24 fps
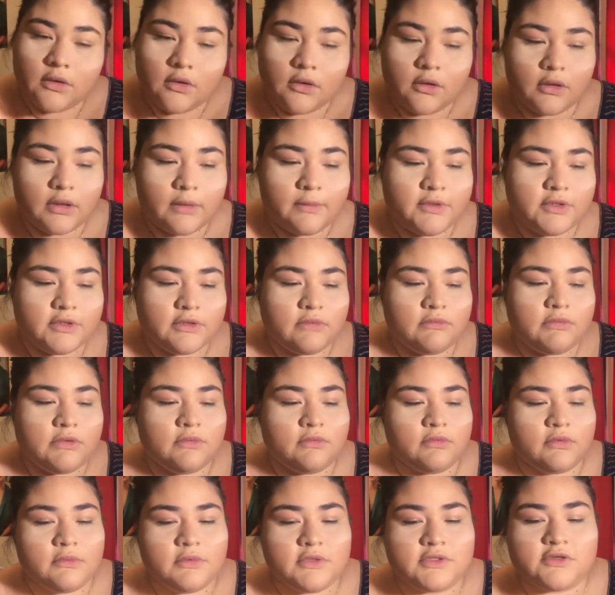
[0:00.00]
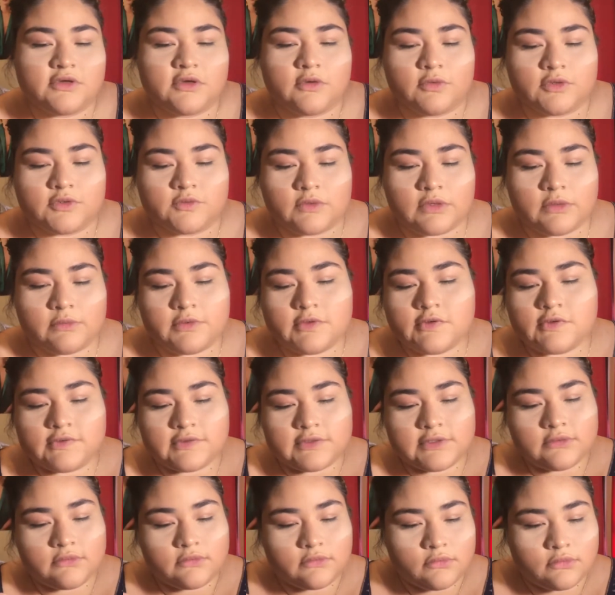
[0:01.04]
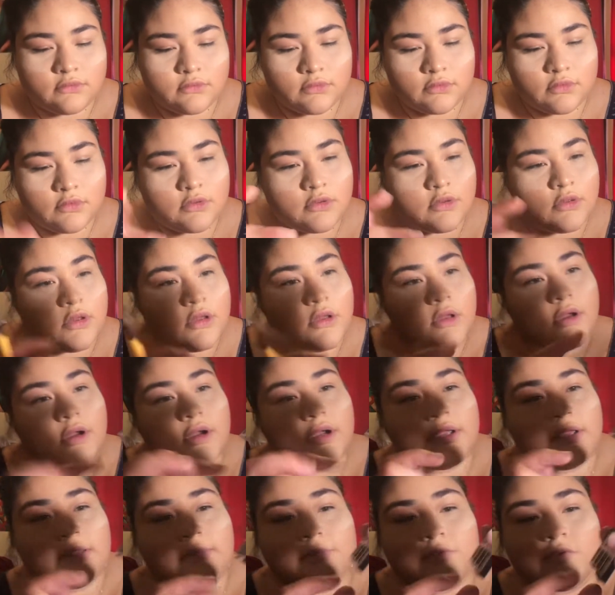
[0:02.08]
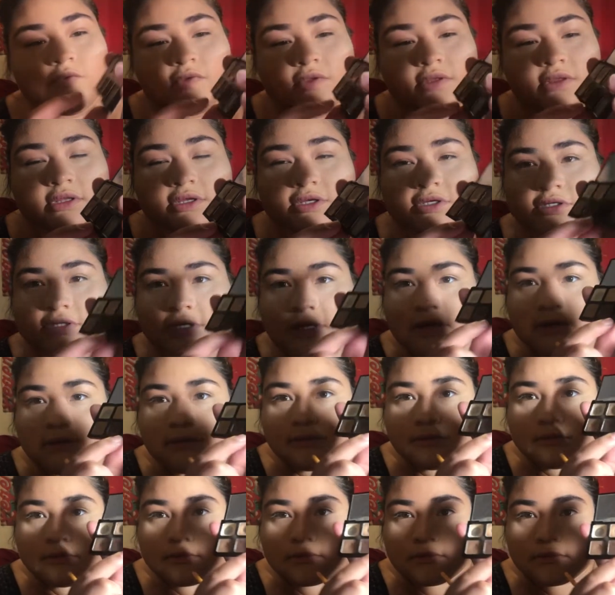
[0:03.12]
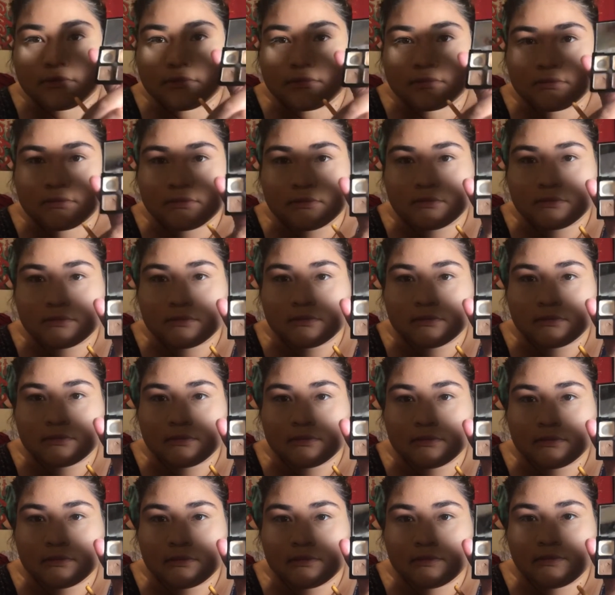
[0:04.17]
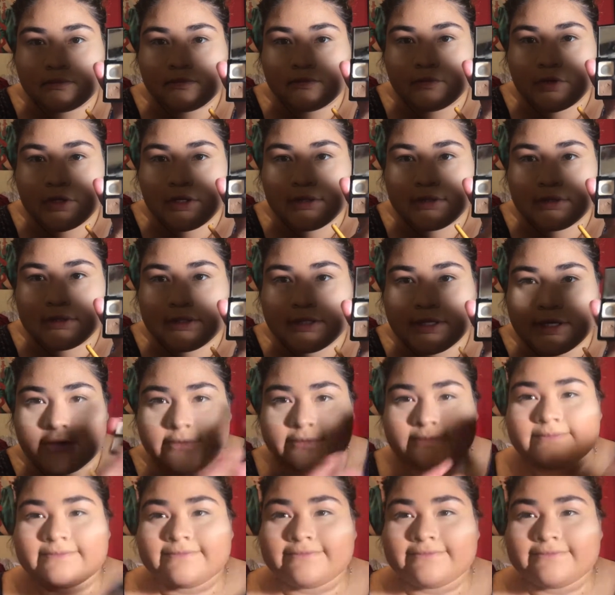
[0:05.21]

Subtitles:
Oh, let me tell you which one I'm using. I am using this shade right there,